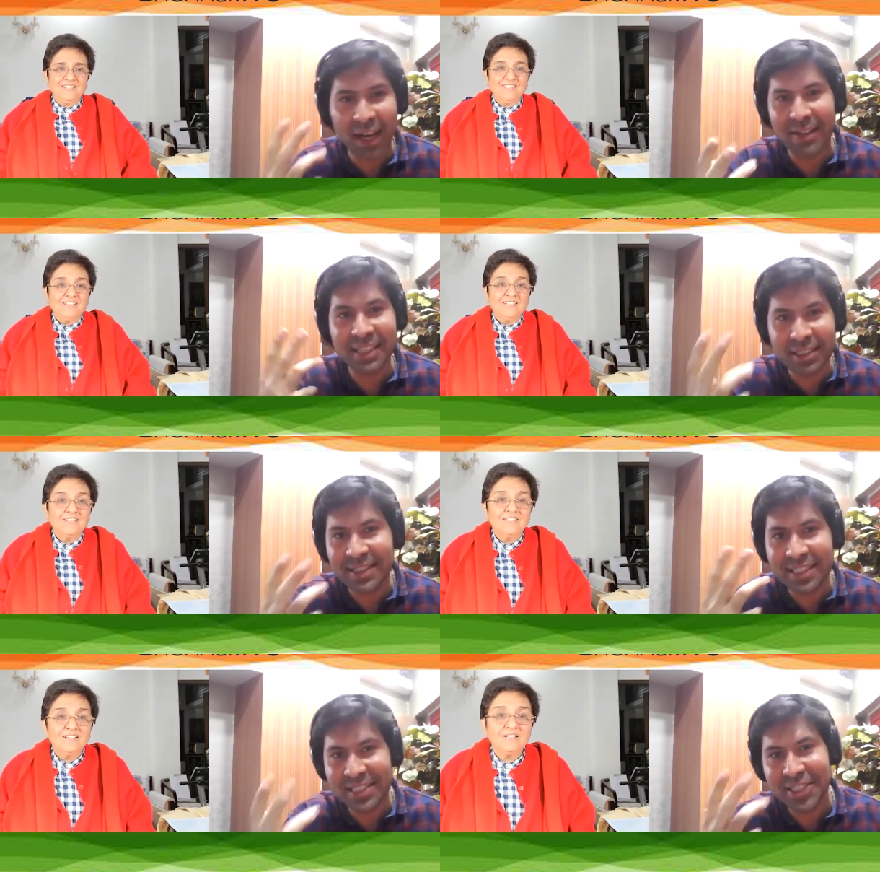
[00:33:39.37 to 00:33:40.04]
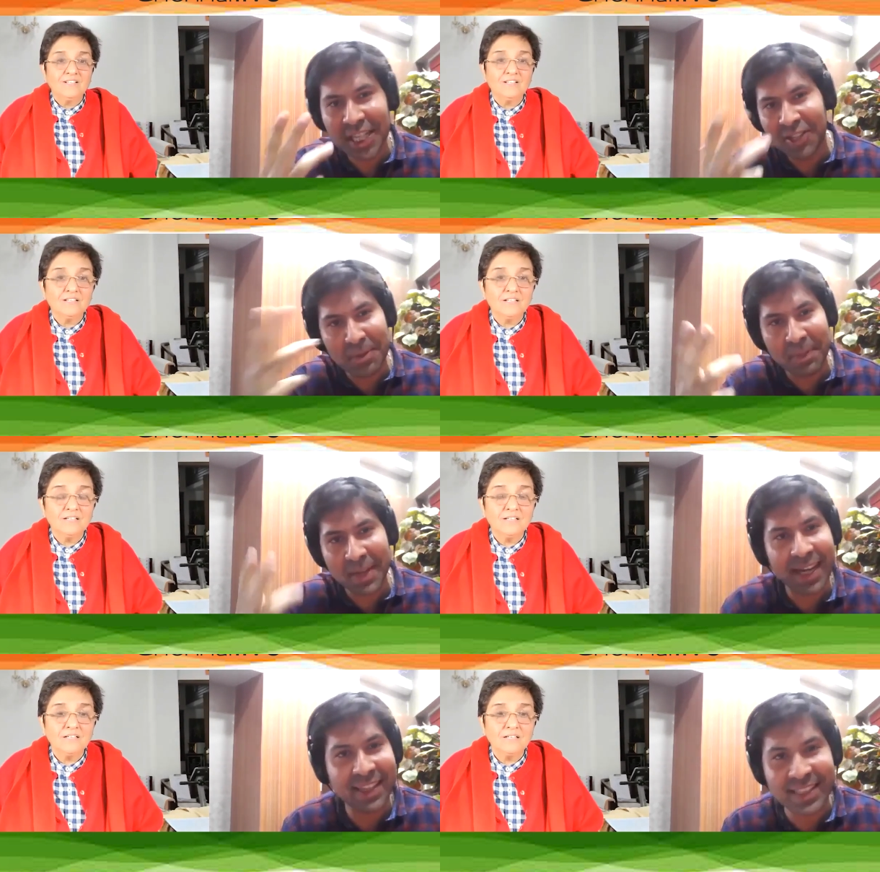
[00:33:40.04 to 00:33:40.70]
Speaker 1: The, the
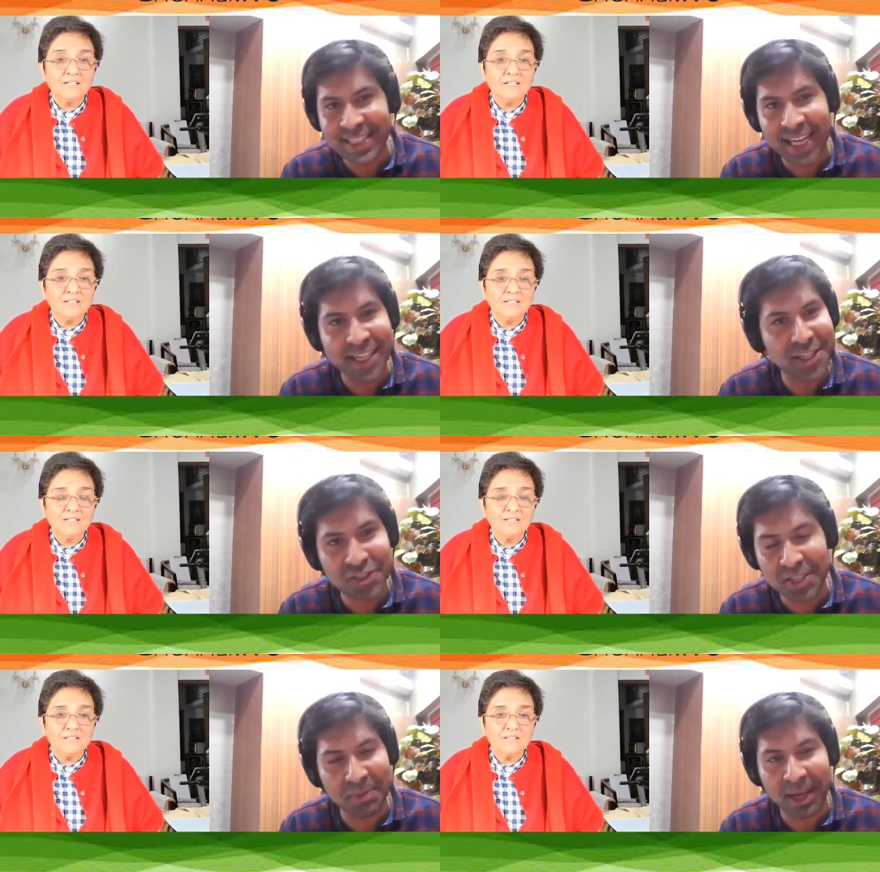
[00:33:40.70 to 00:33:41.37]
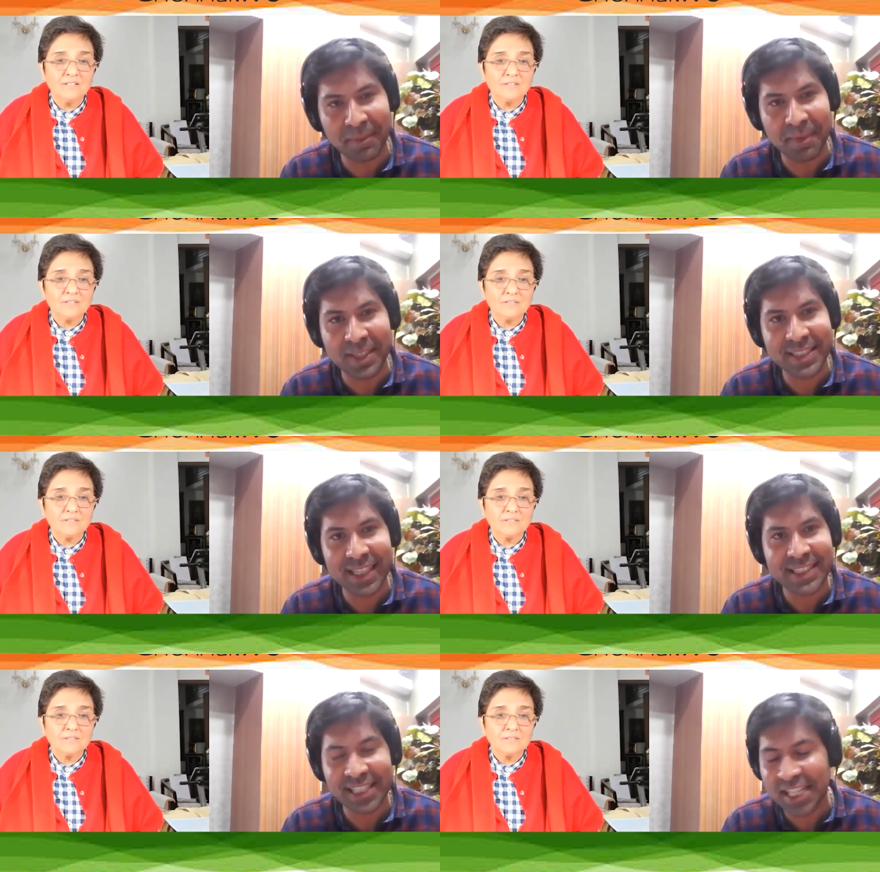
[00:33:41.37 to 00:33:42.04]
secret behind this energy, ma'am, it,
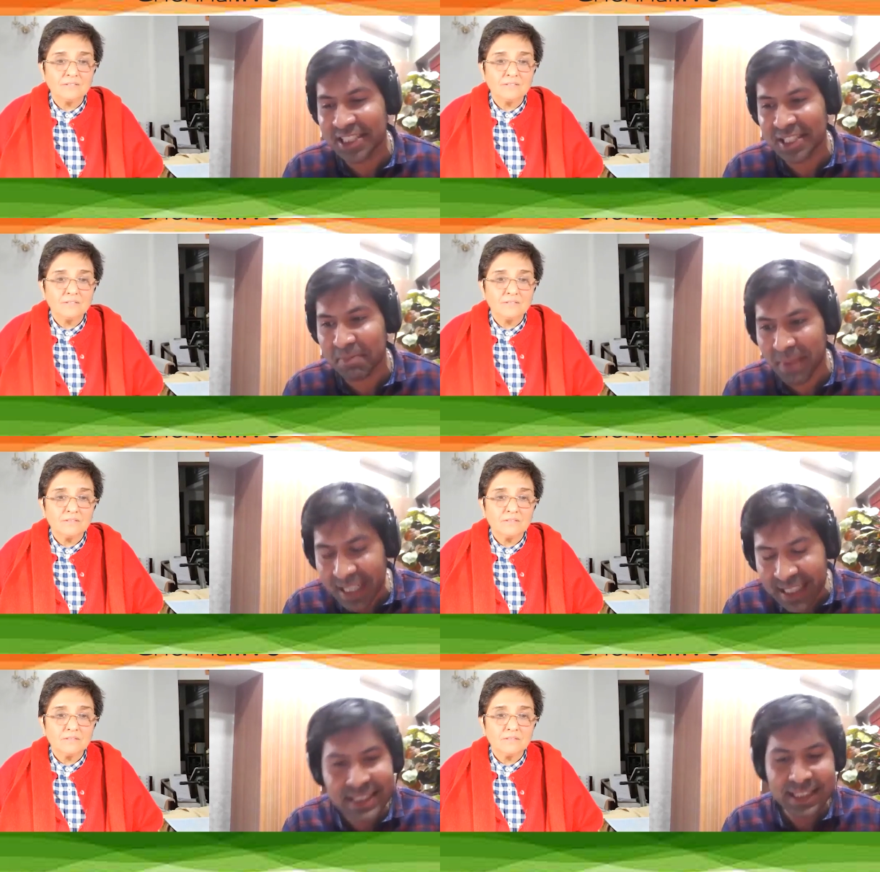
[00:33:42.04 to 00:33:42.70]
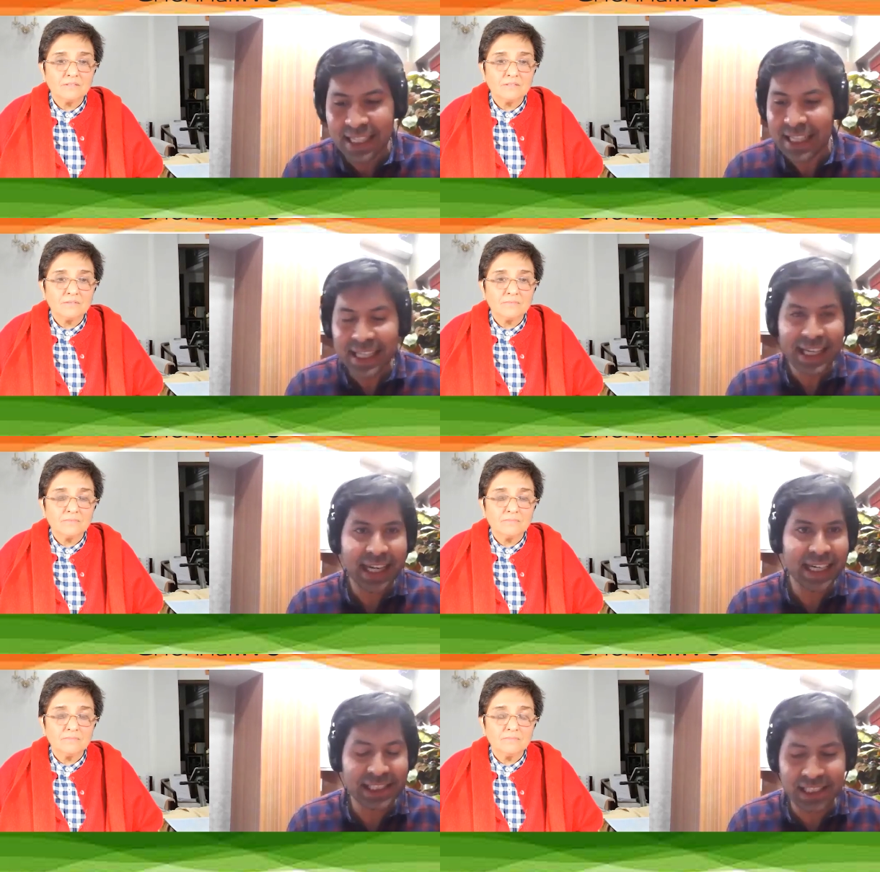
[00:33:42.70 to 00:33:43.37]
it's, it's immense
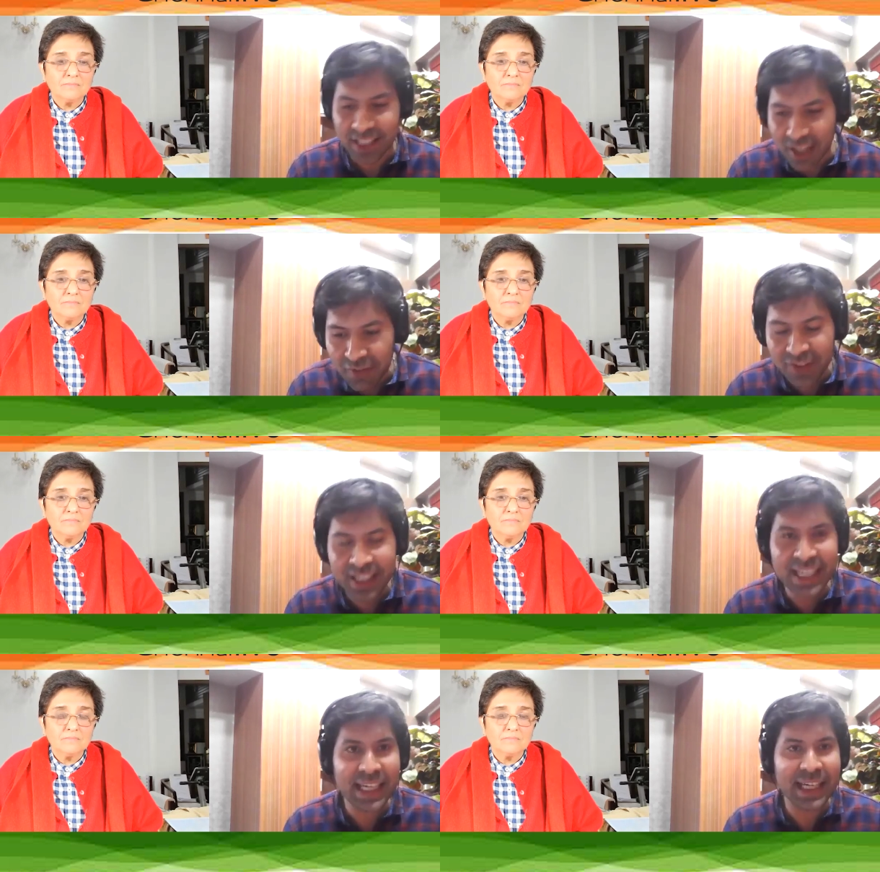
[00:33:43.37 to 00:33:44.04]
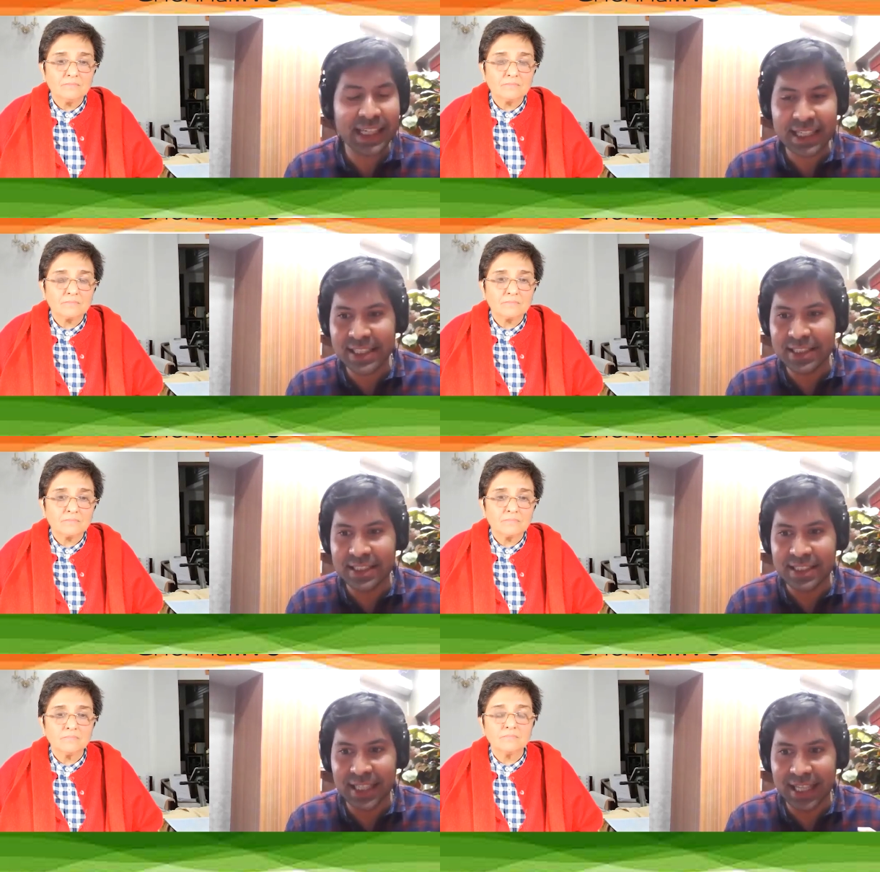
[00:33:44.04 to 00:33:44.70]
it is lovely. It
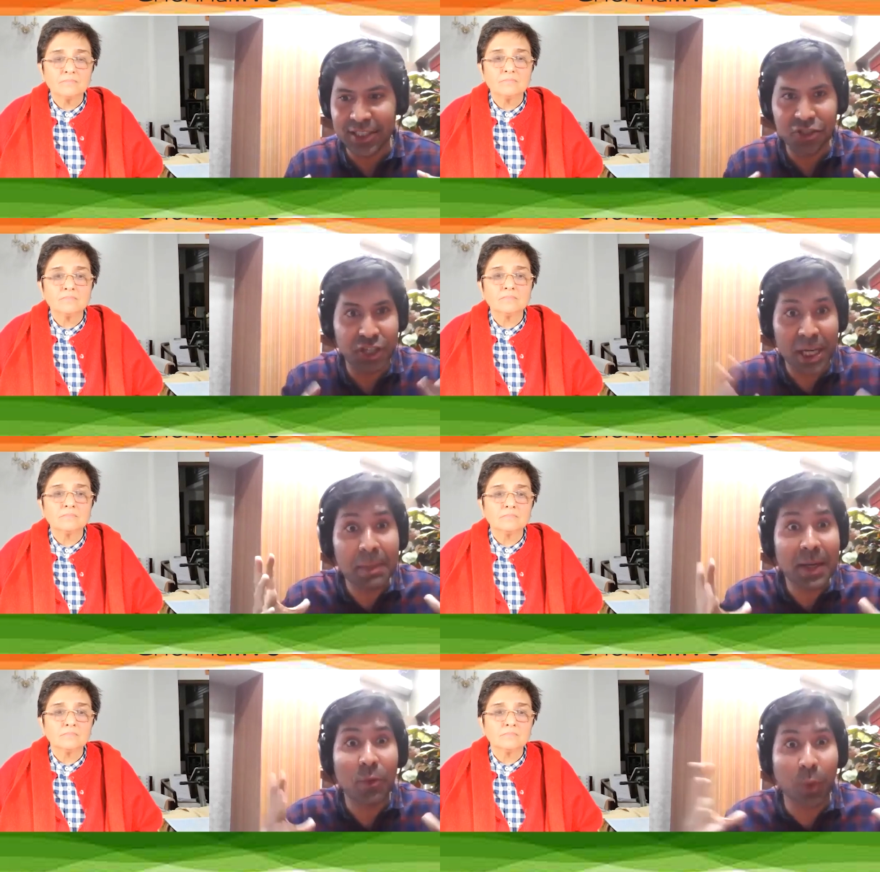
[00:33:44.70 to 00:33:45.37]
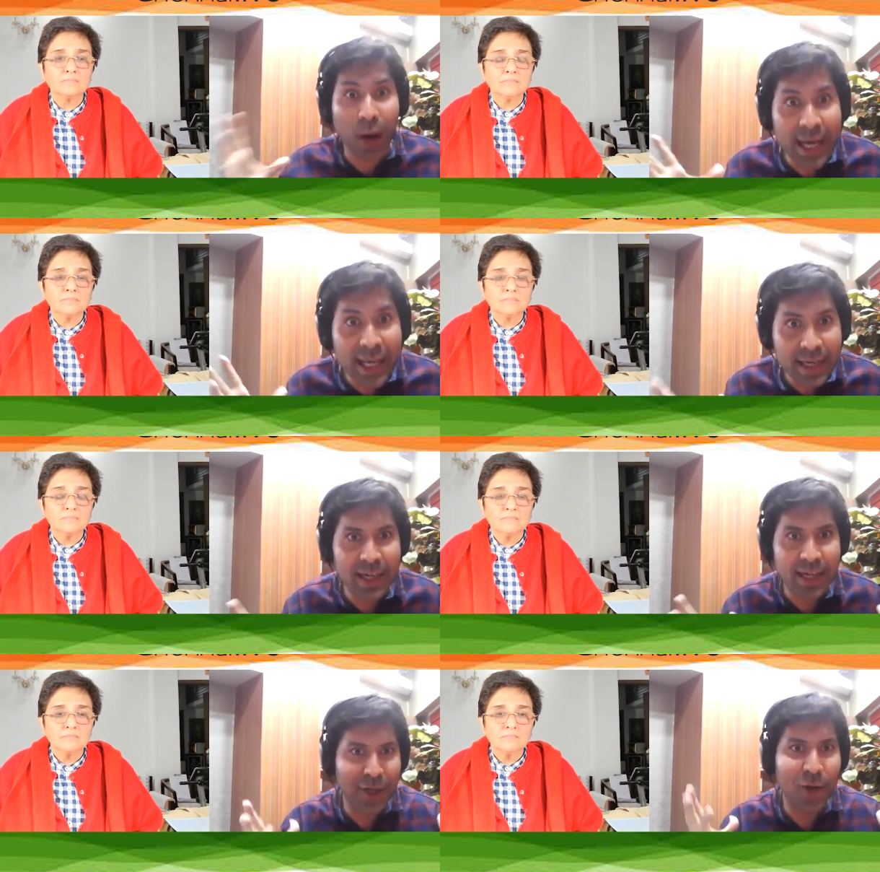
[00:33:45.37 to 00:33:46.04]
is uh, extremely
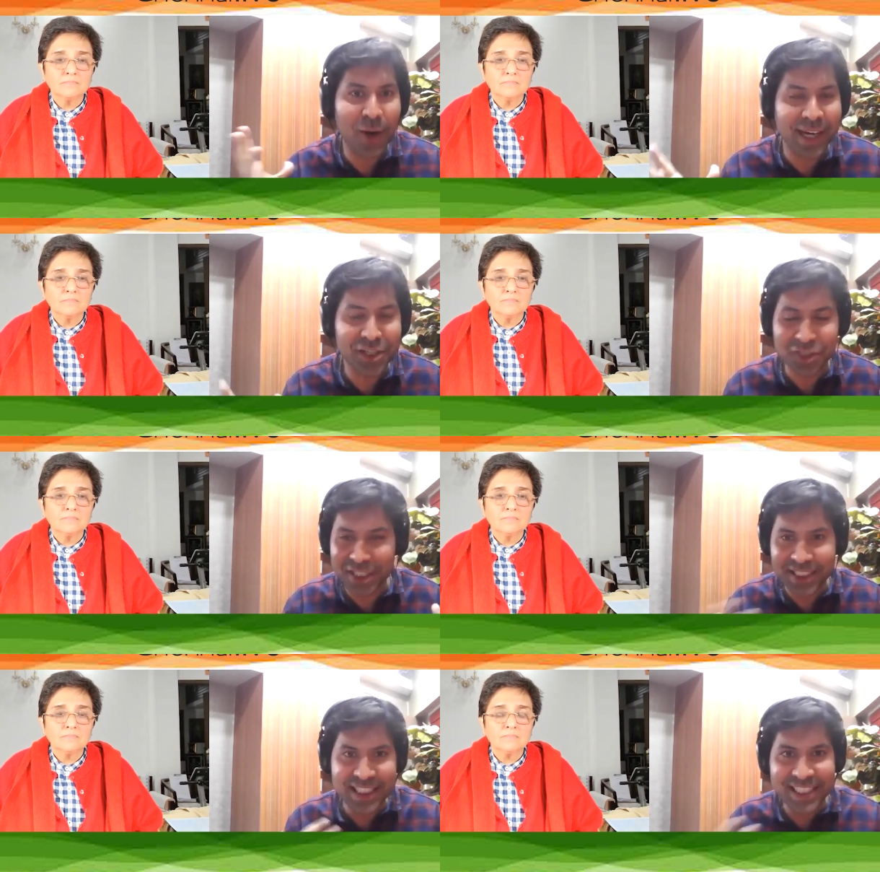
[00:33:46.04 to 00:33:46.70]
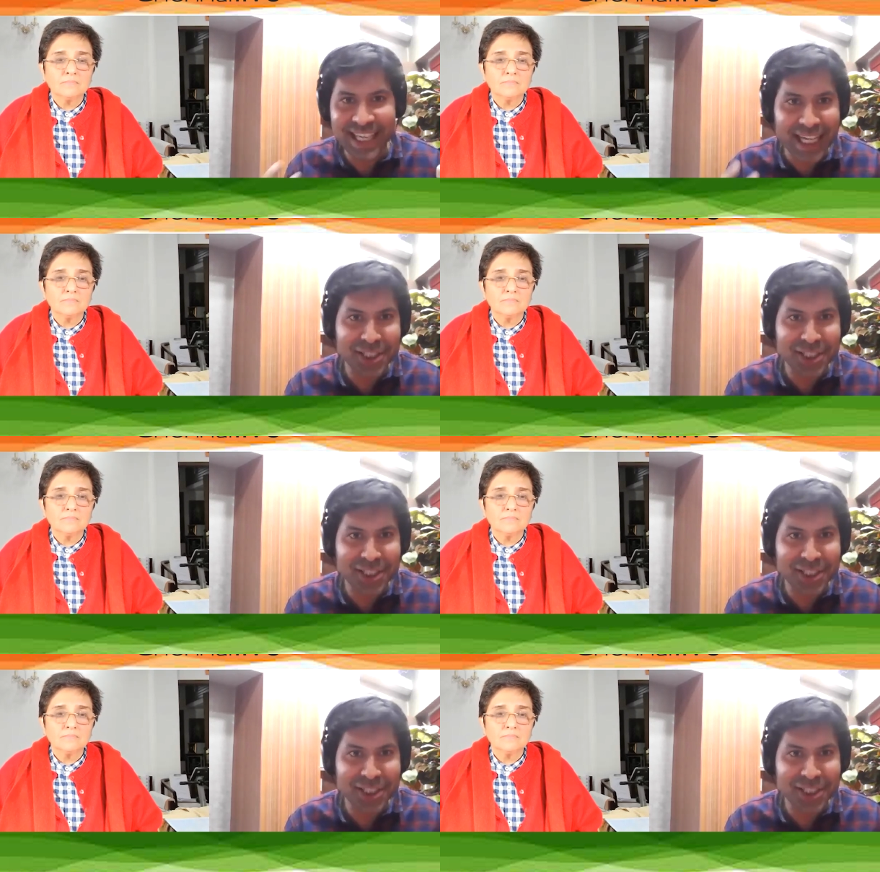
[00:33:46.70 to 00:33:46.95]
viral. Your energy just